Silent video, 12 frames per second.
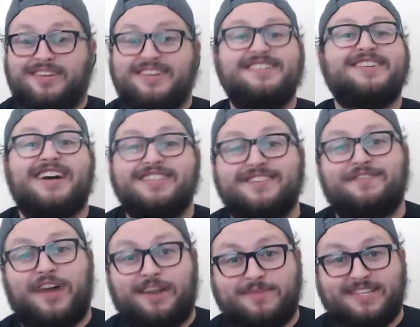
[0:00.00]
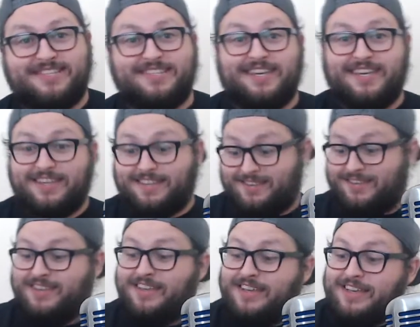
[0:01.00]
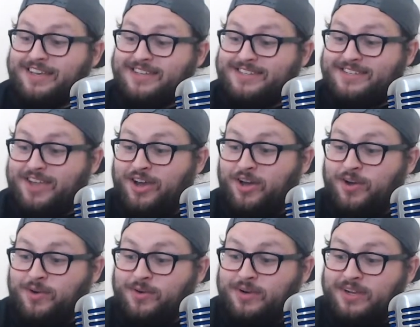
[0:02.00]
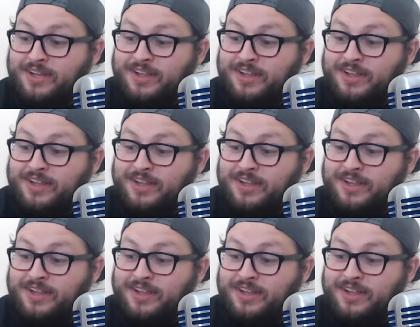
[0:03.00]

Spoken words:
Tons of vitamin C. So